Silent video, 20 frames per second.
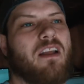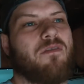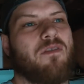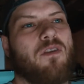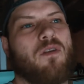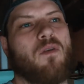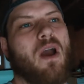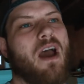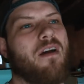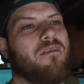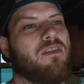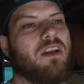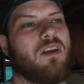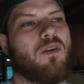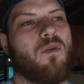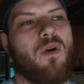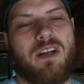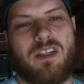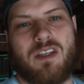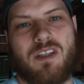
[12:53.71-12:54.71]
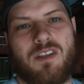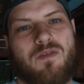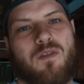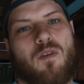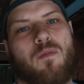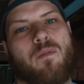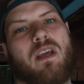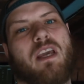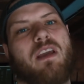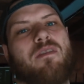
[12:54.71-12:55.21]
if you have any questions
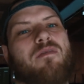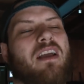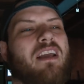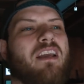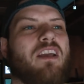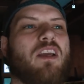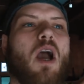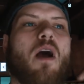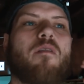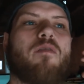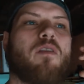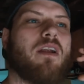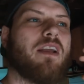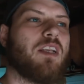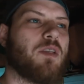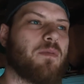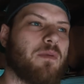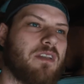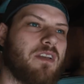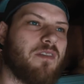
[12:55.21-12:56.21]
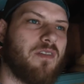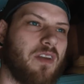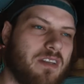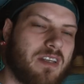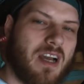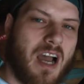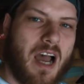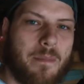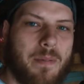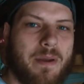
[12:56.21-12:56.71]
for me, if I can cover a specific
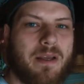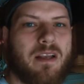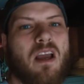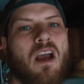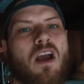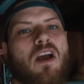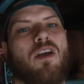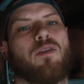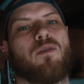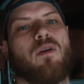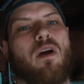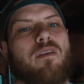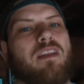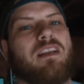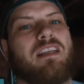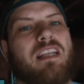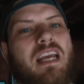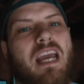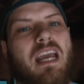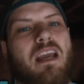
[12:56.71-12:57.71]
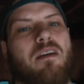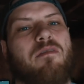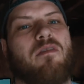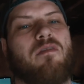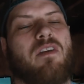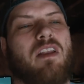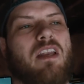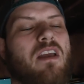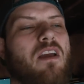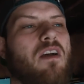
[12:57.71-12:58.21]
topic throughout the day of a
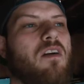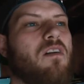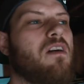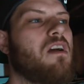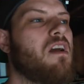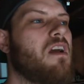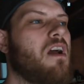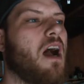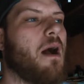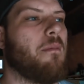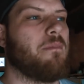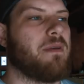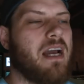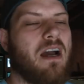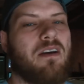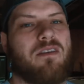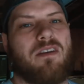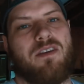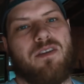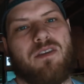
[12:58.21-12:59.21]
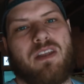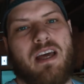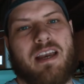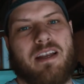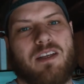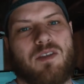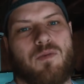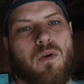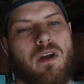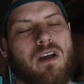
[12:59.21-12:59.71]
video, I'm down to do that
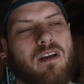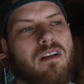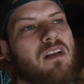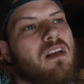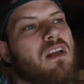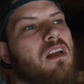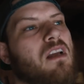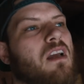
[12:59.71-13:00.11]
as well.